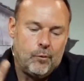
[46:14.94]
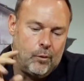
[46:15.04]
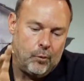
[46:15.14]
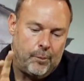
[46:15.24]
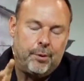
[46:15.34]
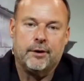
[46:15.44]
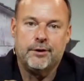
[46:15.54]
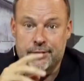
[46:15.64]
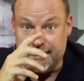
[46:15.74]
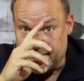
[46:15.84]
Well, part
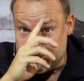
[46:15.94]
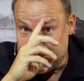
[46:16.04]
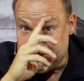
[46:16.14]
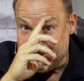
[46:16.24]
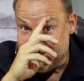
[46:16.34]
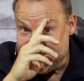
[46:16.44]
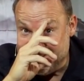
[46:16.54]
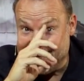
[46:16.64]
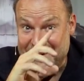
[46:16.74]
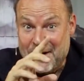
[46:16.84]
two is next week.
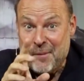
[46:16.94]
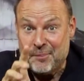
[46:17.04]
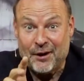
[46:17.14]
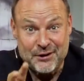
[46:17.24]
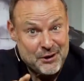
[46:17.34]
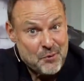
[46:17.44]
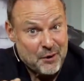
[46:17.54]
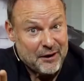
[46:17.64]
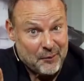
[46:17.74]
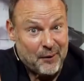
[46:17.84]
Part two, we're
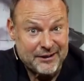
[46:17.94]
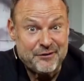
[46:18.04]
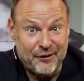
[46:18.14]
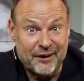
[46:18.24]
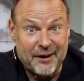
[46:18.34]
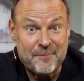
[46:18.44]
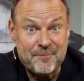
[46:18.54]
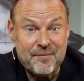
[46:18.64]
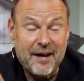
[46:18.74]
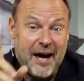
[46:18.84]
going to watch Philip
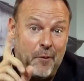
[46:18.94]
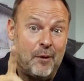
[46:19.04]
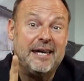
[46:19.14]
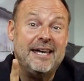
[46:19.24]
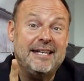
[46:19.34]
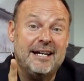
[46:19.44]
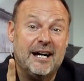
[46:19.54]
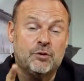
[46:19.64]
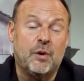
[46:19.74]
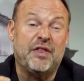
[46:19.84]
and what he
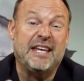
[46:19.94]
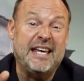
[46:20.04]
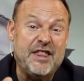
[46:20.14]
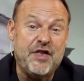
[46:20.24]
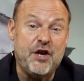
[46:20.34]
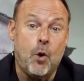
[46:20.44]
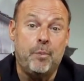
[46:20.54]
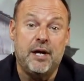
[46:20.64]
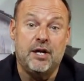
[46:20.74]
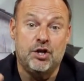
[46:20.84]
does with an
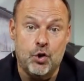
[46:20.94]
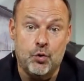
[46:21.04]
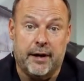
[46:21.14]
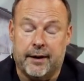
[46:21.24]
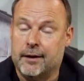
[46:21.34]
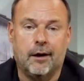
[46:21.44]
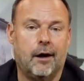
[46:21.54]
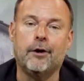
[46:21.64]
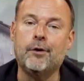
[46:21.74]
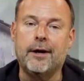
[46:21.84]
Ethiopian eunuch.
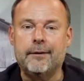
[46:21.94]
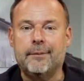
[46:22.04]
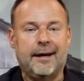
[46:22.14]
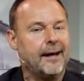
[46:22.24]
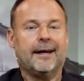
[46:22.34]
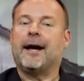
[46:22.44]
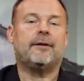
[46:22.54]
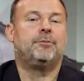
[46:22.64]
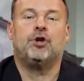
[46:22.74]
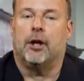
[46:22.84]
Are you kidding me?
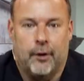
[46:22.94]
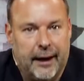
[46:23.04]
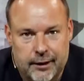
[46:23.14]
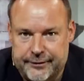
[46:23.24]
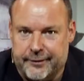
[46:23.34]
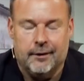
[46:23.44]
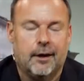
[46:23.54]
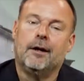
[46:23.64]
Okay, listen.